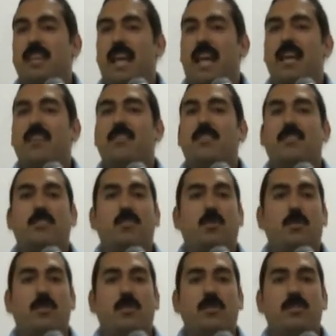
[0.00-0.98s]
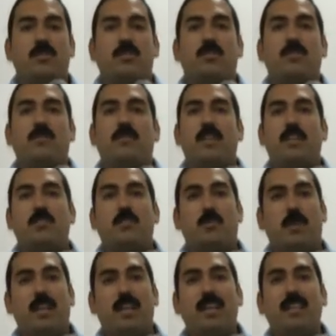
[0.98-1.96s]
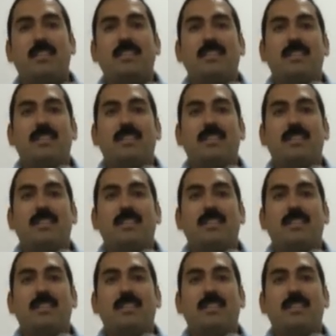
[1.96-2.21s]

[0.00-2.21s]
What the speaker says: anger towards Venezuela,